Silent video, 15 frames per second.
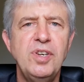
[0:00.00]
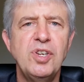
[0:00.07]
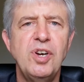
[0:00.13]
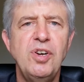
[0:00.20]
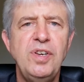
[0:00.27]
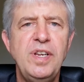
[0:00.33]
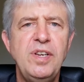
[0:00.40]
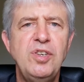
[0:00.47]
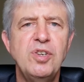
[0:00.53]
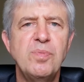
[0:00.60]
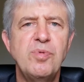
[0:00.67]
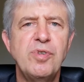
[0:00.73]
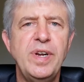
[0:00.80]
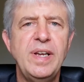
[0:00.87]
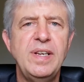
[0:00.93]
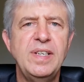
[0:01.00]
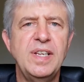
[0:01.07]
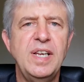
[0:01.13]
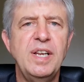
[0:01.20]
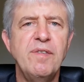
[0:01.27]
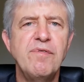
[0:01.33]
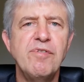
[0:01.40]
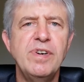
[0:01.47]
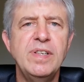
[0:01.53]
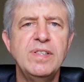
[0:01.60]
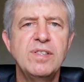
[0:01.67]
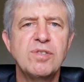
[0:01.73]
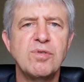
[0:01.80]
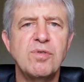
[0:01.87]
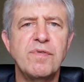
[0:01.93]
only to bring
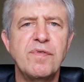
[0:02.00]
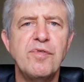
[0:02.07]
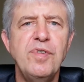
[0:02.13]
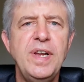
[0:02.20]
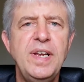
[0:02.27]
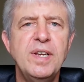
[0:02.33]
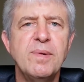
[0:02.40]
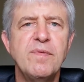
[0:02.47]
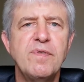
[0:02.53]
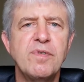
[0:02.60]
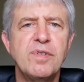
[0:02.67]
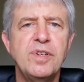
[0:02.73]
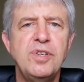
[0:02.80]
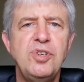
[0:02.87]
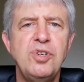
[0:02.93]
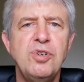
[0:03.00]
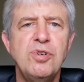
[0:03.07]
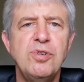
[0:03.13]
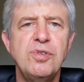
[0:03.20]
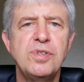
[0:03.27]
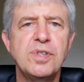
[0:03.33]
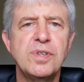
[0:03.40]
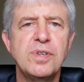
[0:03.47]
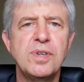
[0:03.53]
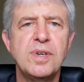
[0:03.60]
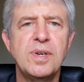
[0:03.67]
deliverance or freedom for the Jews,